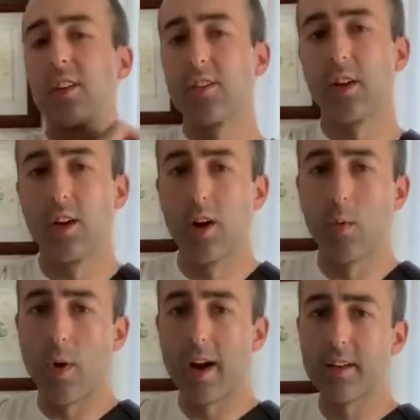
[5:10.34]
used a
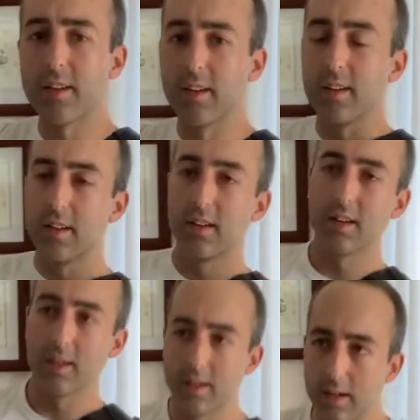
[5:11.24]
wider
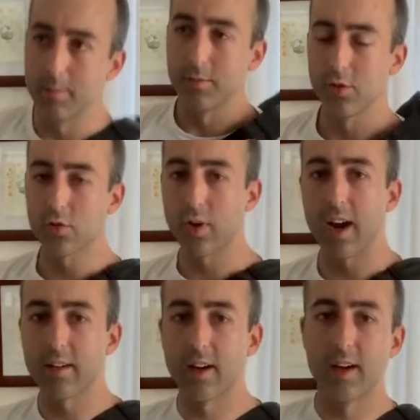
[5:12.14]

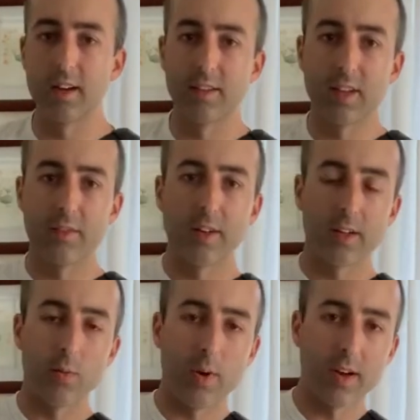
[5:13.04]
tri-glide instead of like
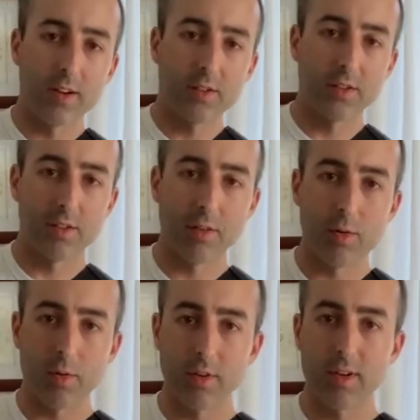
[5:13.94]
a 1 inch or a
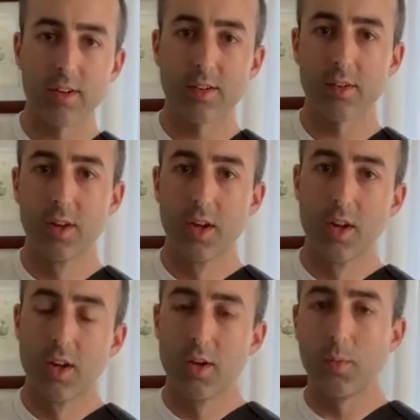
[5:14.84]
3/4 inch.
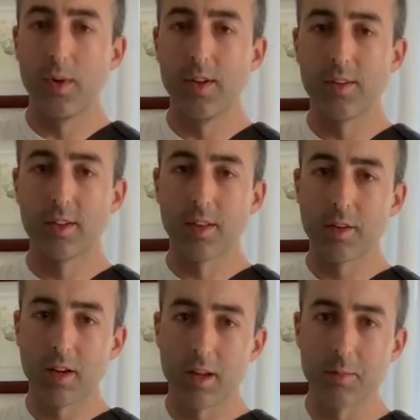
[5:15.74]
We used the
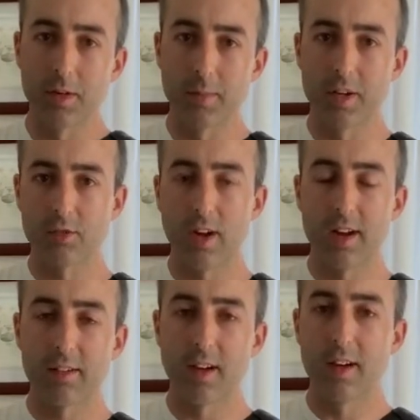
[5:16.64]
38mm
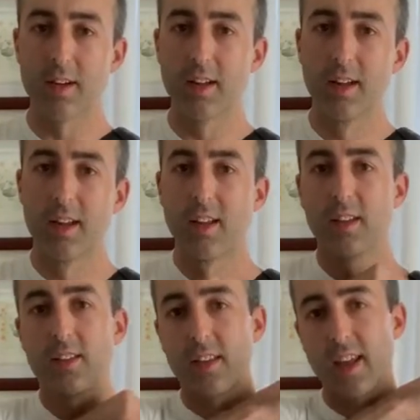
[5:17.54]
tri-glide
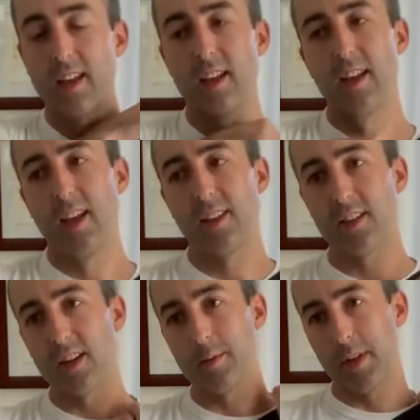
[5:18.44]
so that it's a
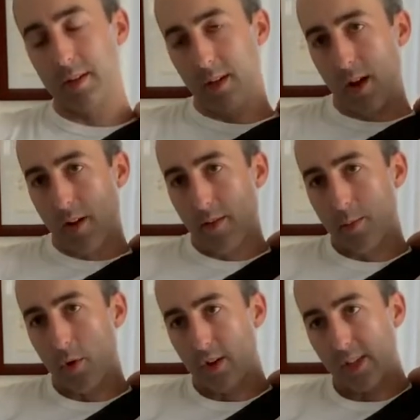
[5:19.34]
little bit of a
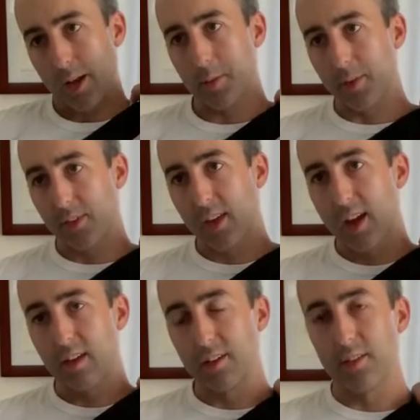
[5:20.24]
more adaptable
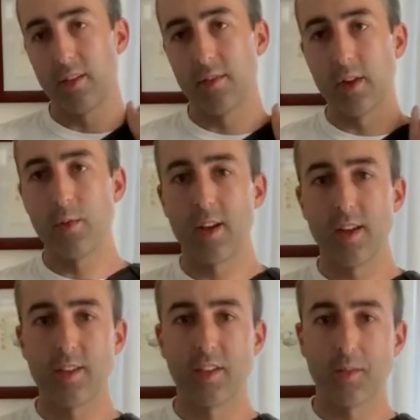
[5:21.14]
scale. So if you want to
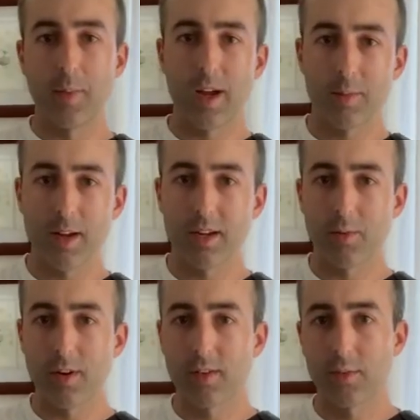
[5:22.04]
use this backpack, it
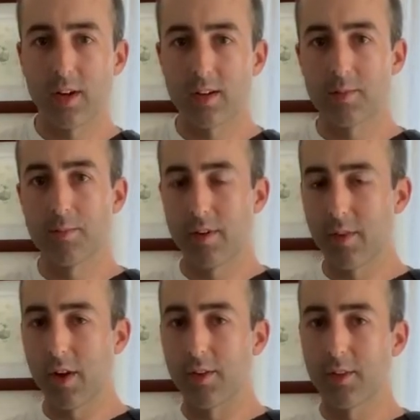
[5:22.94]
works well. But if
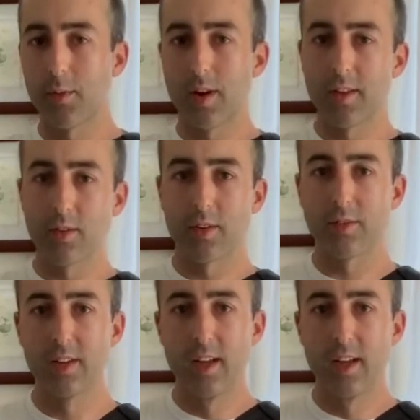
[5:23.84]
you also want to sort of